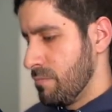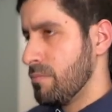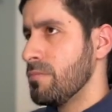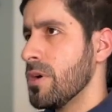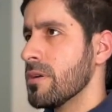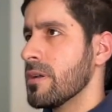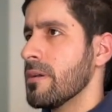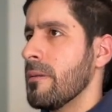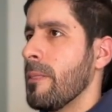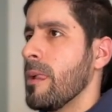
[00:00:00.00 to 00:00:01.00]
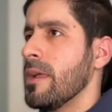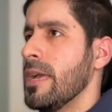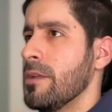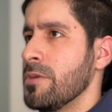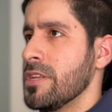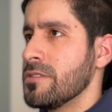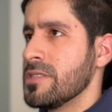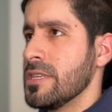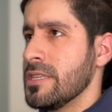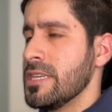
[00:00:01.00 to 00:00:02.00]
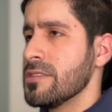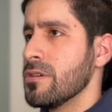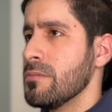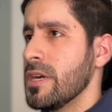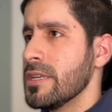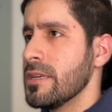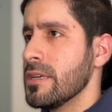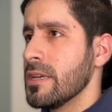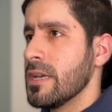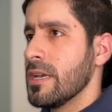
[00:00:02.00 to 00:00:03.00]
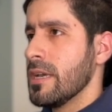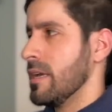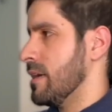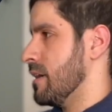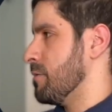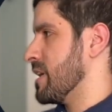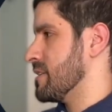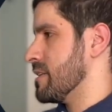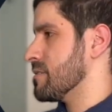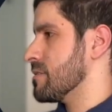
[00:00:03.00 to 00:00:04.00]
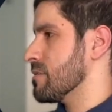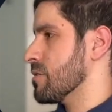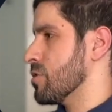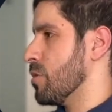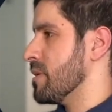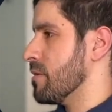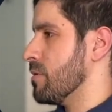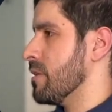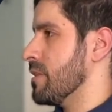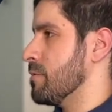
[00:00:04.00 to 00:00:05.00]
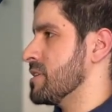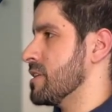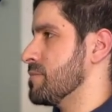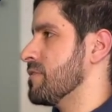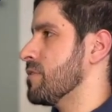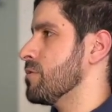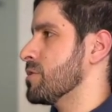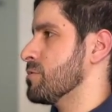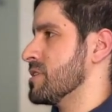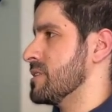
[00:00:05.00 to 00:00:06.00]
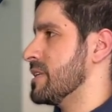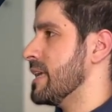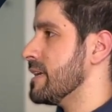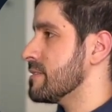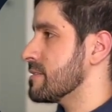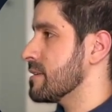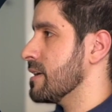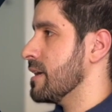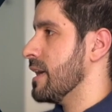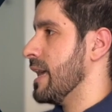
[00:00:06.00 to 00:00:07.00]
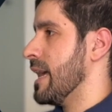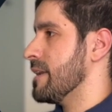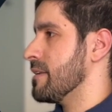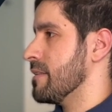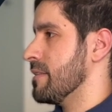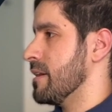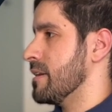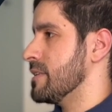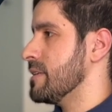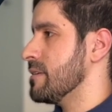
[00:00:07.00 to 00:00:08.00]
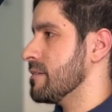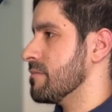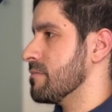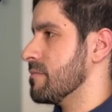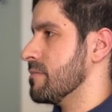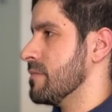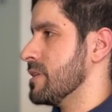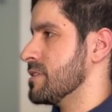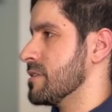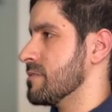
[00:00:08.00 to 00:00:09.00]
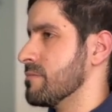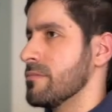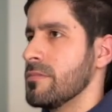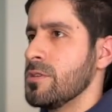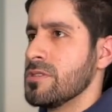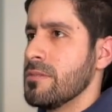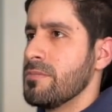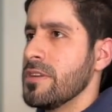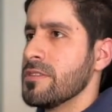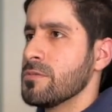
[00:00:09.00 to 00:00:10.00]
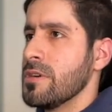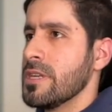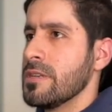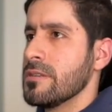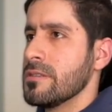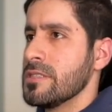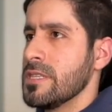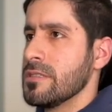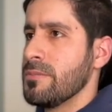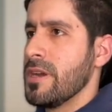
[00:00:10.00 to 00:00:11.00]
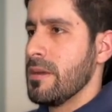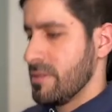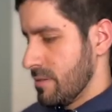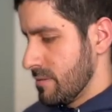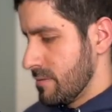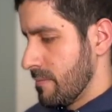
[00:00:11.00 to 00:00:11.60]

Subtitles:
/book, and we need to send a JSON body. We can just copy the one that we sent before, which was the date and the ID. Let's just use the previous one and change the parameters.